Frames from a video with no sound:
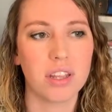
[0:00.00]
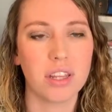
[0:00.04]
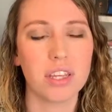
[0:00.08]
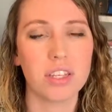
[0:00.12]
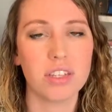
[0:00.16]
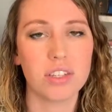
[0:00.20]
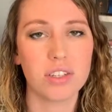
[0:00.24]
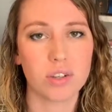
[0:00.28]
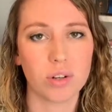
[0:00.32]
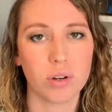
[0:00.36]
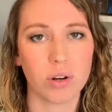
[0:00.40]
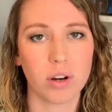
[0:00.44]

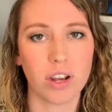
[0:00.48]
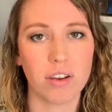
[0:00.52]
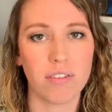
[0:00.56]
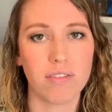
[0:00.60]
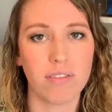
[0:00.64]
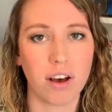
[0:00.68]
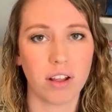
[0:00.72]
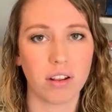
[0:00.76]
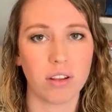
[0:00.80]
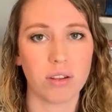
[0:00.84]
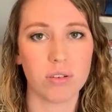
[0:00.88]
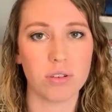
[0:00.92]
this story
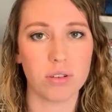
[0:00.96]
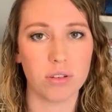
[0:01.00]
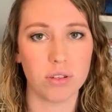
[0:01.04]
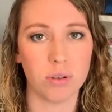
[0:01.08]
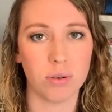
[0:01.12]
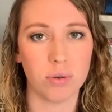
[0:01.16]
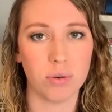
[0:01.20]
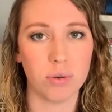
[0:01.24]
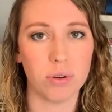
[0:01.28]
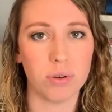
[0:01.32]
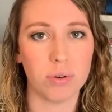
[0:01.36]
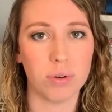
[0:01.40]
follows
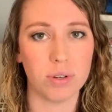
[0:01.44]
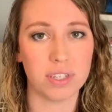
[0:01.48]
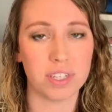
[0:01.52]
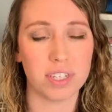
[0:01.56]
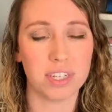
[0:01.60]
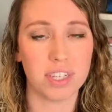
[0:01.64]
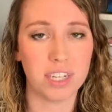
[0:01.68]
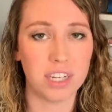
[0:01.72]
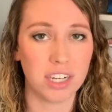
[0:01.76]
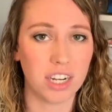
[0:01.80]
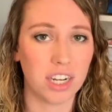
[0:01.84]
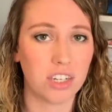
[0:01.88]
Lune, who is a
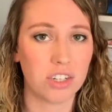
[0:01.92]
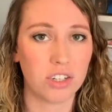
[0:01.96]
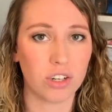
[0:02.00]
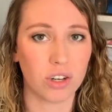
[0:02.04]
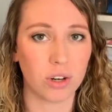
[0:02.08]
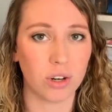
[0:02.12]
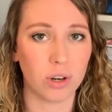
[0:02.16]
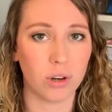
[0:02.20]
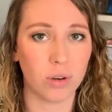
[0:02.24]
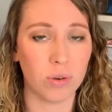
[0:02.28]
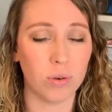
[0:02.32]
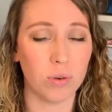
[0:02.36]
teenage
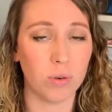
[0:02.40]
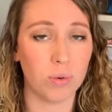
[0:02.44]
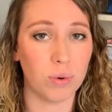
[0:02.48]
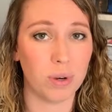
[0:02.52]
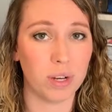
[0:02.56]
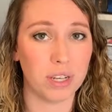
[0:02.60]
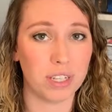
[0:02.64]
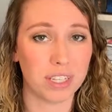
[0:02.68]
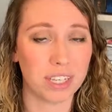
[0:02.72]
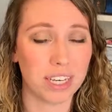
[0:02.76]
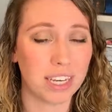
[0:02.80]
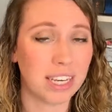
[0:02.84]
girl who
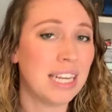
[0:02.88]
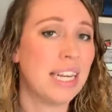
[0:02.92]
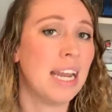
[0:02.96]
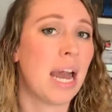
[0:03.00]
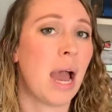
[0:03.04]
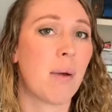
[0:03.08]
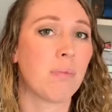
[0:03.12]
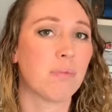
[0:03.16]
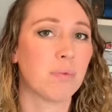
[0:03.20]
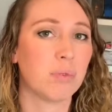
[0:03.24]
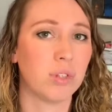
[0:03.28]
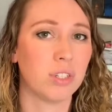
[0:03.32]
was
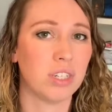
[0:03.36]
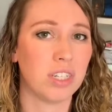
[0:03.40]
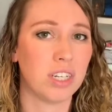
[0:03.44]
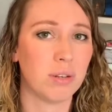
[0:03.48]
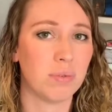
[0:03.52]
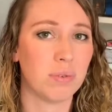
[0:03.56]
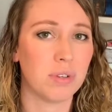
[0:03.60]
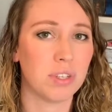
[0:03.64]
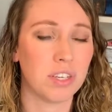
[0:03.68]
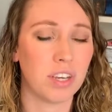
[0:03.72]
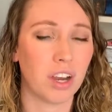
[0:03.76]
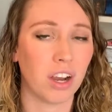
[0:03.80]
kidnapped when she
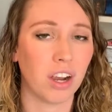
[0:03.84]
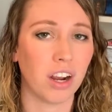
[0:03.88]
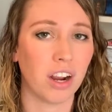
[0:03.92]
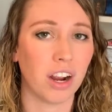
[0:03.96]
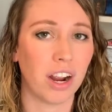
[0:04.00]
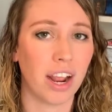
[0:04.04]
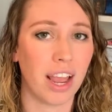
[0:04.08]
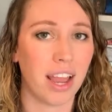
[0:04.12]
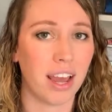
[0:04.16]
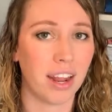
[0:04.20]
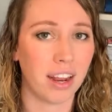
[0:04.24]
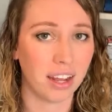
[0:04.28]
was
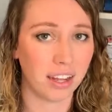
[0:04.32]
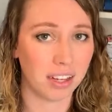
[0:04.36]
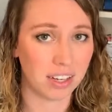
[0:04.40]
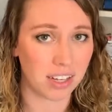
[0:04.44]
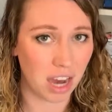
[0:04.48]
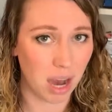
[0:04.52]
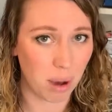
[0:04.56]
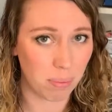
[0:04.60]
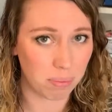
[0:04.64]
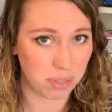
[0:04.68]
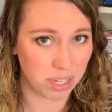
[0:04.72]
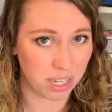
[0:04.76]
younger and
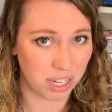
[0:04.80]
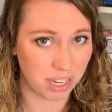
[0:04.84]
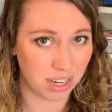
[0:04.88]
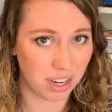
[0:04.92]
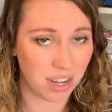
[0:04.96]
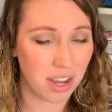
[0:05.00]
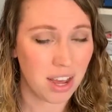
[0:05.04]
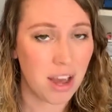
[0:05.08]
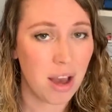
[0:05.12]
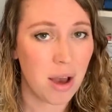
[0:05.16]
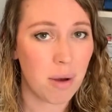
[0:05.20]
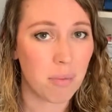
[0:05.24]
adopted
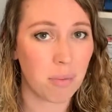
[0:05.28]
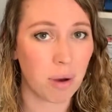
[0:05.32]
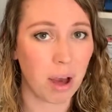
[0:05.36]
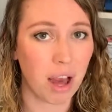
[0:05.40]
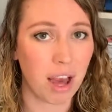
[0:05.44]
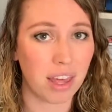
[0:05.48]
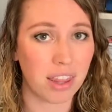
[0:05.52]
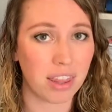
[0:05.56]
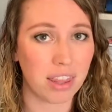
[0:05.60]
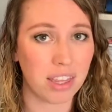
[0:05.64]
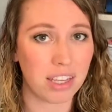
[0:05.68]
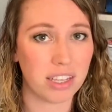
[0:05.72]

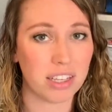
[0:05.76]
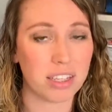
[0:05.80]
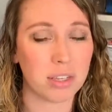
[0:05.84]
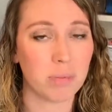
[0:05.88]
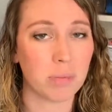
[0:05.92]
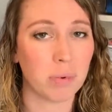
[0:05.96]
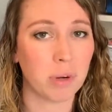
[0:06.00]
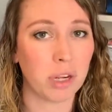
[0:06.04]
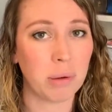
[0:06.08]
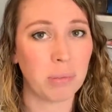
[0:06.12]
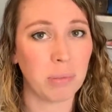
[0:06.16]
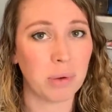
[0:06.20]
by the
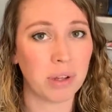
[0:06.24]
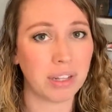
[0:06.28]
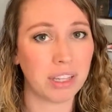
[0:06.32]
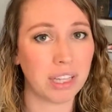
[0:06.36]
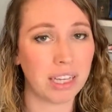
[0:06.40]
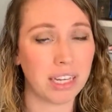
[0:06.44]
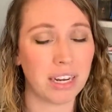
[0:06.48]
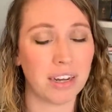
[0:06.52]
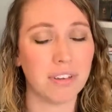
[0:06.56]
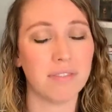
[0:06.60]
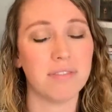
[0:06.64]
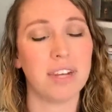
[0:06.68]
supreme
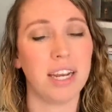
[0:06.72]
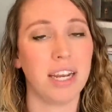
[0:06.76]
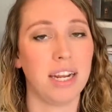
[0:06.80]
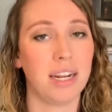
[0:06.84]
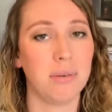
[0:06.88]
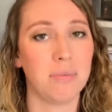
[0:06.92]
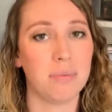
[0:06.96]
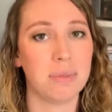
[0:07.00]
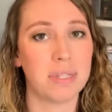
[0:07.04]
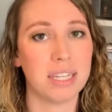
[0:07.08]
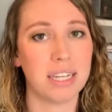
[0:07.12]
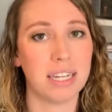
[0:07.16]
elite of
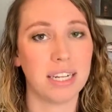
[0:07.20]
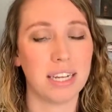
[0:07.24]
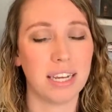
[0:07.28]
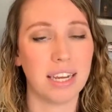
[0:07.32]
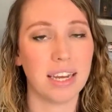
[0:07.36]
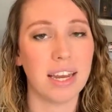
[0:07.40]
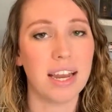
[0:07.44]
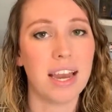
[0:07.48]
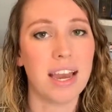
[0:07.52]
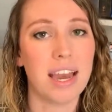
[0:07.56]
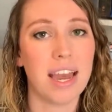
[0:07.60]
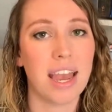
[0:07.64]
Tatum
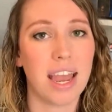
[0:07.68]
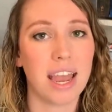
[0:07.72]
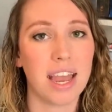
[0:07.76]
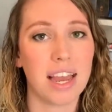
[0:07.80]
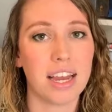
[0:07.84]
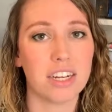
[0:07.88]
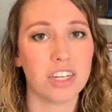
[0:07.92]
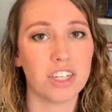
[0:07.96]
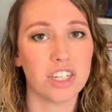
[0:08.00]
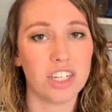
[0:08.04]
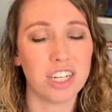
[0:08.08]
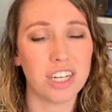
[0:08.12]
City,
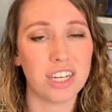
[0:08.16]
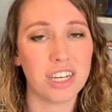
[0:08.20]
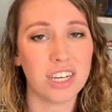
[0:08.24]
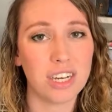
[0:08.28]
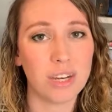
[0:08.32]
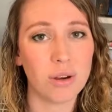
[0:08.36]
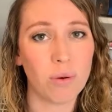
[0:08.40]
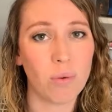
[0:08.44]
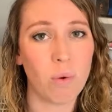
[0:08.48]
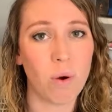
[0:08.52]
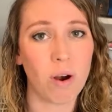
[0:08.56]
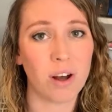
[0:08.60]
and
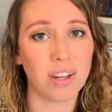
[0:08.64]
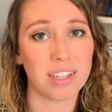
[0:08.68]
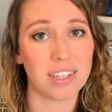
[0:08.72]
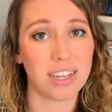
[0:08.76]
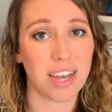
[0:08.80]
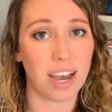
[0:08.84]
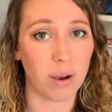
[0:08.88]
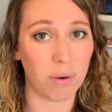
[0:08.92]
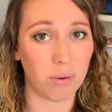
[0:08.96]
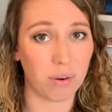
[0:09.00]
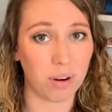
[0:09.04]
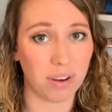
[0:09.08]
she wants
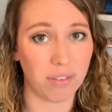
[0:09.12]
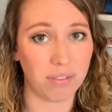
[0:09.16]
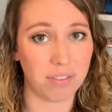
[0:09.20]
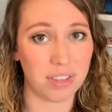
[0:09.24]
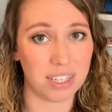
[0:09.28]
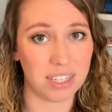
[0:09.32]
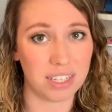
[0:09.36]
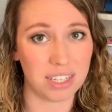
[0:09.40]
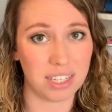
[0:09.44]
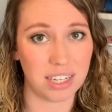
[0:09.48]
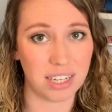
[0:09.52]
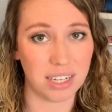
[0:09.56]
out of
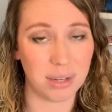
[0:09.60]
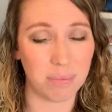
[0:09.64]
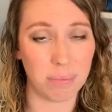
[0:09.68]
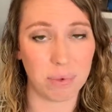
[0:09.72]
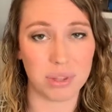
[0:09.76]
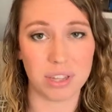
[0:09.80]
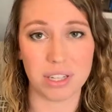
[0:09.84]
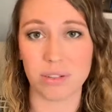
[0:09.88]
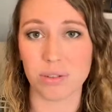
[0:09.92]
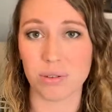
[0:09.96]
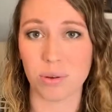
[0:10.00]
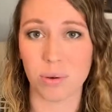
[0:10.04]
the city,
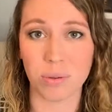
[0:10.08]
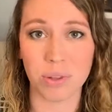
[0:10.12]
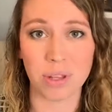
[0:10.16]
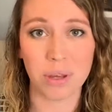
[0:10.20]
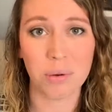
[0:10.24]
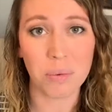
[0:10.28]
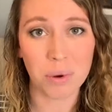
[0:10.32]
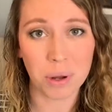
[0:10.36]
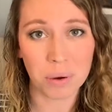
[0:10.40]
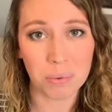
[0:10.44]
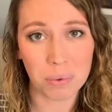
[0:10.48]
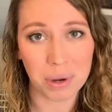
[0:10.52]
but there's
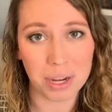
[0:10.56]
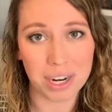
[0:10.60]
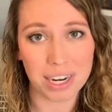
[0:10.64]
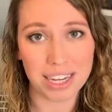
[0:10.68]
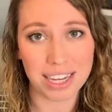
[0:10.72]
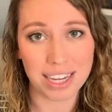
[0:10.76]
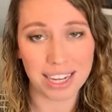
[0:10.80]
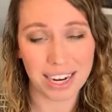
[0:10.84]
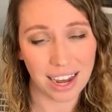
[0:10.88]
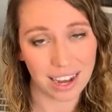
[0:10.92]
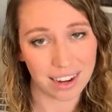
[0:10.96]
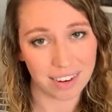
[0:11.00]
only one way to
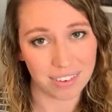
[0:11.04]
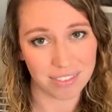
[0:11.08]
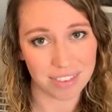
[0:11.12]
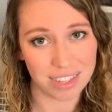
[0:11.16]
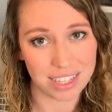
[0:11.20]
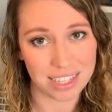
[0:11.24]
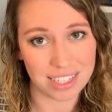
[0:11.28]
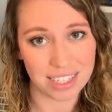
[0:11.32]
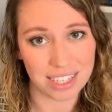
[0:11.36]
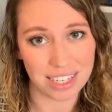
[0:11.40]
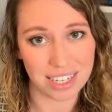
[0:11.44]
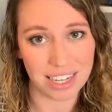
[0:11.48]
get out of
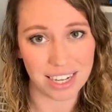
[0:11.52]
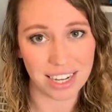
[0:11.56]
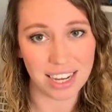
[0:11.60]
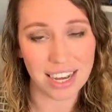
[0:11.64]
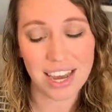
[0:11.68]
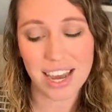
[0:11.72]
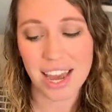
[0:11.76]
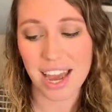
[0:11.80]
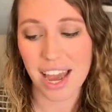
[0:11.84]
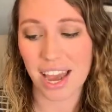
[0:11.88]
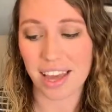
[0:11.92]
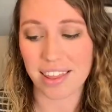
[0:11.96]
the city,
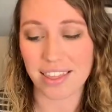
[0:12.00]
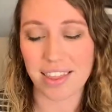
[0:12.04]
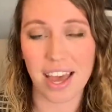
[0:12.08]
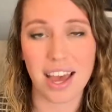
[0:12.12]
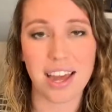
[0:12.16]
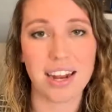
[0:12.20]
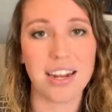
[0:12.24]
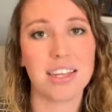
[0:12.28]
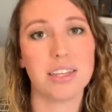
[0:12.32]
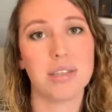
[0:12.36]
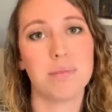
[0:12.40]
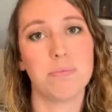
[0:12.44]
and
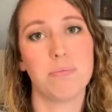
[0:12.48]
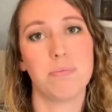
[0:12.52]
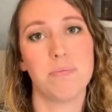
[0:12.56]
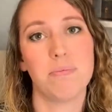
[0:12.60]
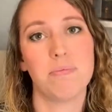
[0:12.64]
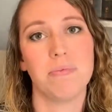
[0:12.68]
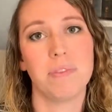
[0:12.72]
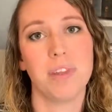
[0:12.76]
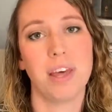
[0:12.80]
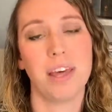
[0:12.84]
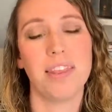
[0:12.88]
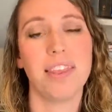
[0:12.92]
that
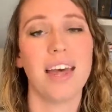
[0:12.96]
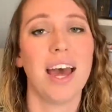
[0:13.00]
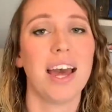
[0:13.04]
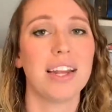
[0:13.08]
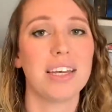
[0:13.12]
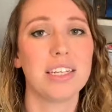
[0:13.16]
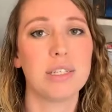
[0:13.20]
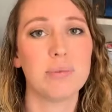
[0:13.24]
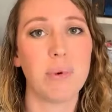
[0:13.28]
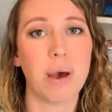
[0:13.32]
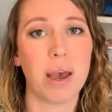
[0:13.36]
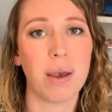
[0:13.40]

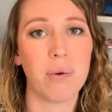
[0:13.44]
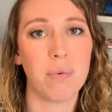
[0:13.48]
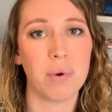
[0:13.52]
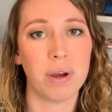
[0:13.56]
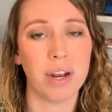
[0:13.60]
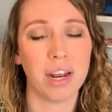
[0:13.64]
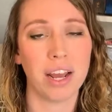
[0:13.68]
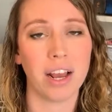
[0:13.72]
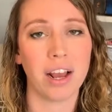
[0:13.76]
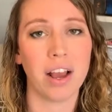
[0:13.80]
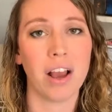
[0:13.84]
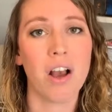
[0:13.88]
is by
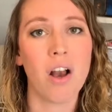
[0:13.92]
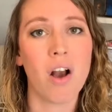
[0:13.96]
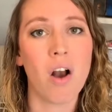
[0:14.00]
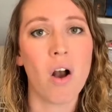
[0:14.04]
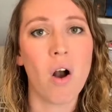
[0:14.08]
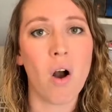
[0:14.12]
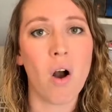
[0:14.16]
winning